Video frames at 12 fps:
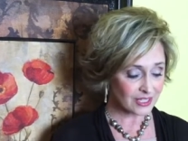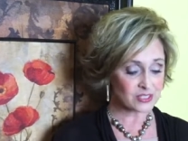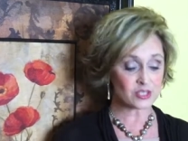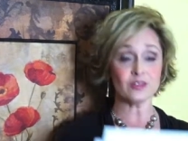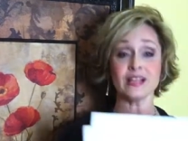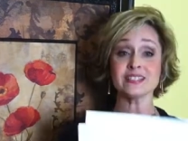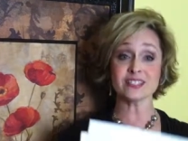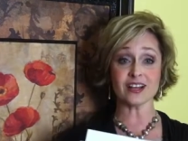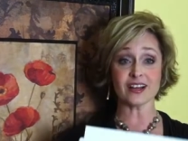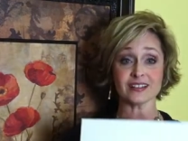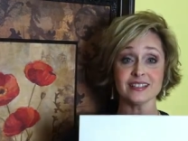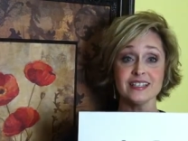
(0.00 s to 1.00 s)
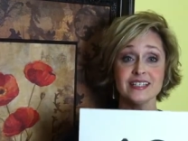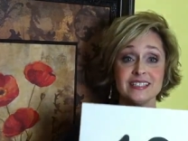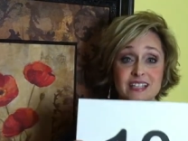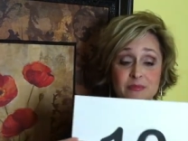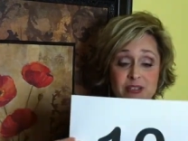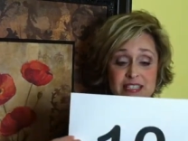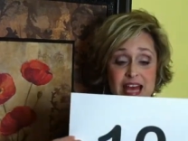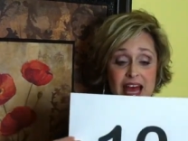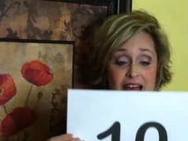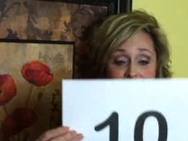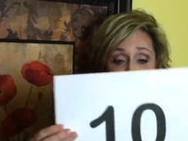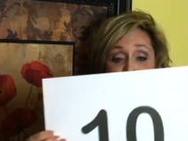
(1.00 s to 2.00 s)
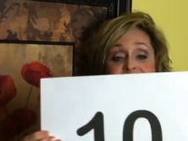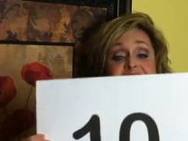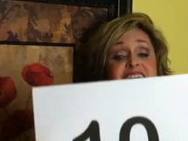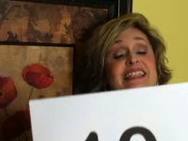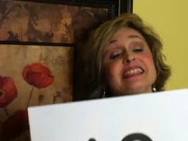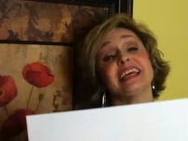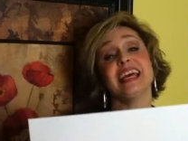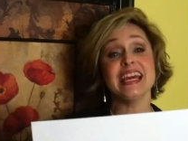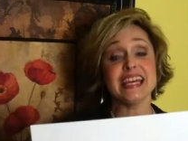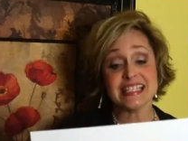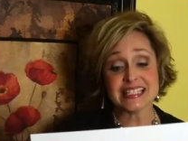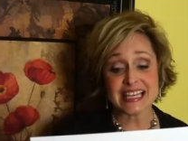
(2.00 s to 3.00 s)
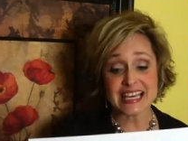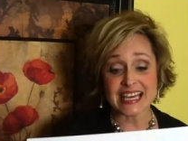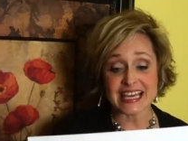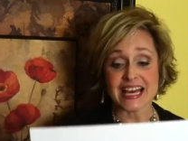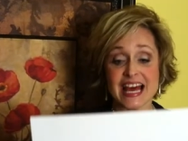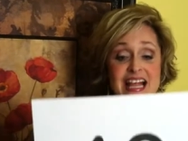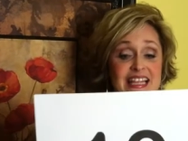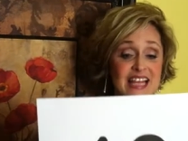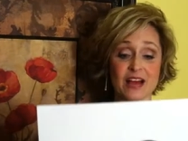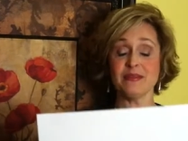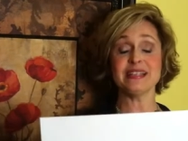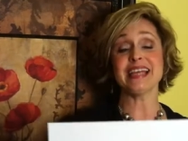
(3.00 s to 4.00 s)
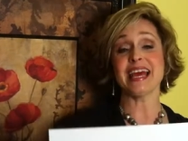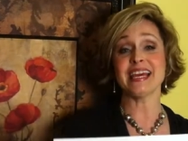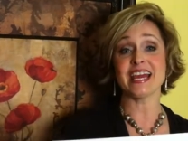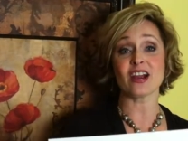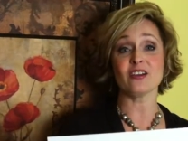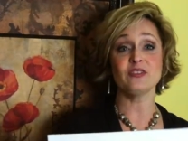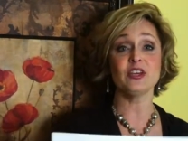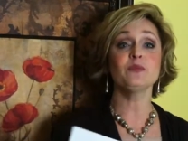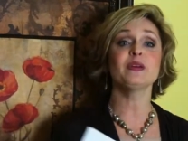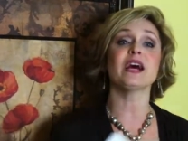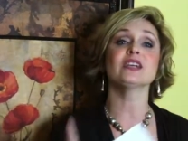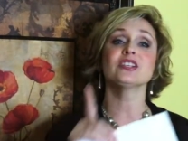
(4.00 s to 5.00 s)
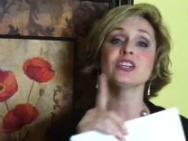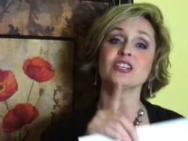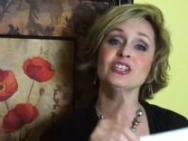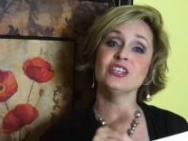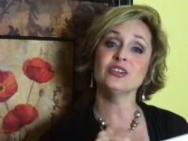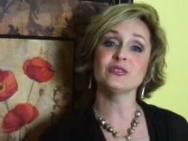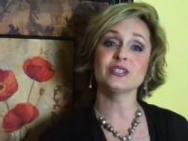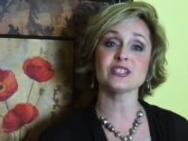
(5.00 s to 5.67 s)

So let's look. Number 10, it's easy. Let me take care of you because you